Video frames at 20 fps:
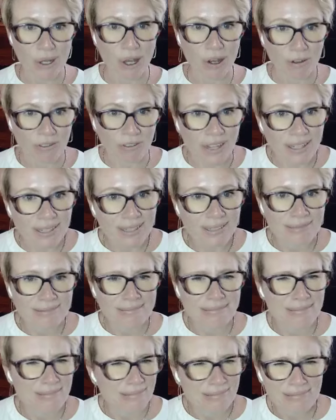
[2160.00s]
COVID,
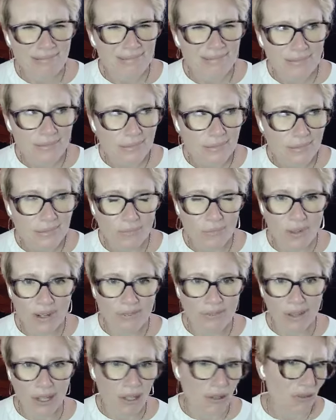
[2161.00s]
one
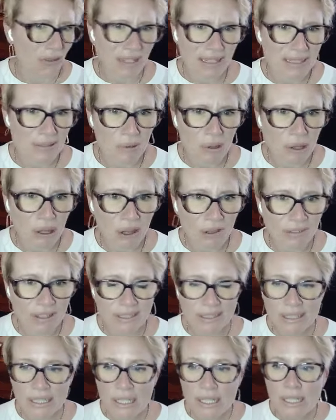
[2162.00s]
of the good things about COVID,
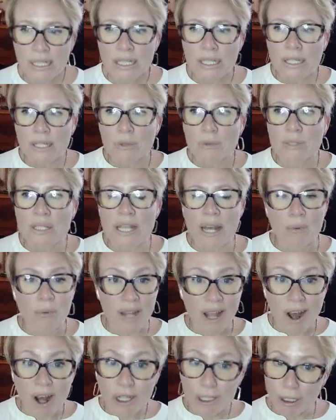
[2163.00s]
was that we
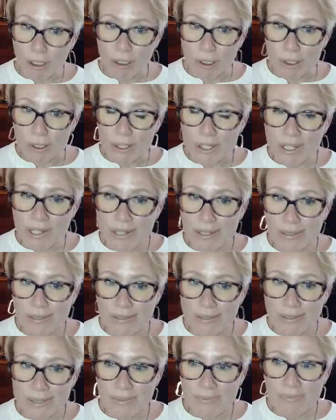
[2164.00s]
all learned
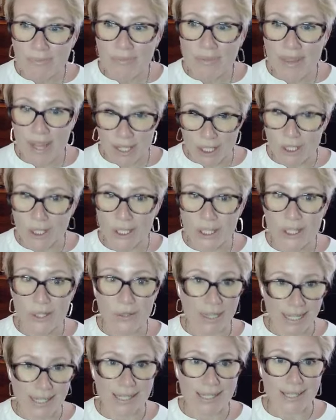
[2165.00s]
that you can do
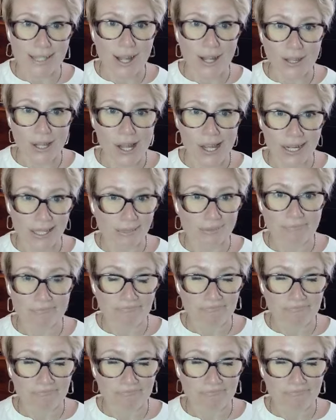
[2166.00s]
lessons online.